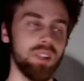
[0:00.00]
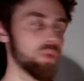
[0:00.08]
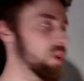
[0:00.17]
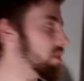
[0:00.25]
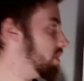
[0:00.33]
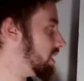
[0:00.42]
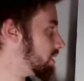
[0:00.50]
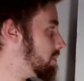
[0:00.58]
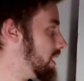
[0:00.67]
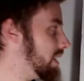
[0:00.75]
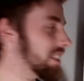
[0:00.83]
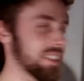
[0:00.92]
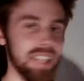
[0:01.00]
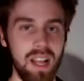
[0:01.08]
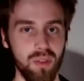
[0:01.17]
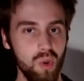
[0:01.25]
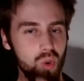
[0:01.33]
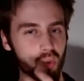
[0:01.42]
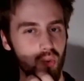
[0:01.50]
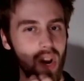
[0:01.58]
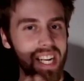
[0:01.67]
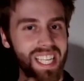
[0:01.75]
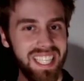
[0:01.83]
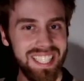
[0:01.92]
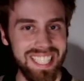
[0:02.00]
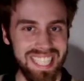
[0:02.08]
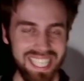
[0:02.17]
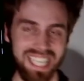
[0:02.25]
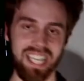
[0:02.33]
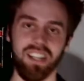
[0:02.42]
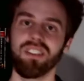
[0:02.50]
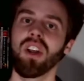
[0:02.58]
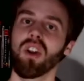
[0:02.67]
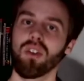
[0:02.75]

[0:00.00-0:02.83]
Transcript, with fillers: what this means is that writing is clean,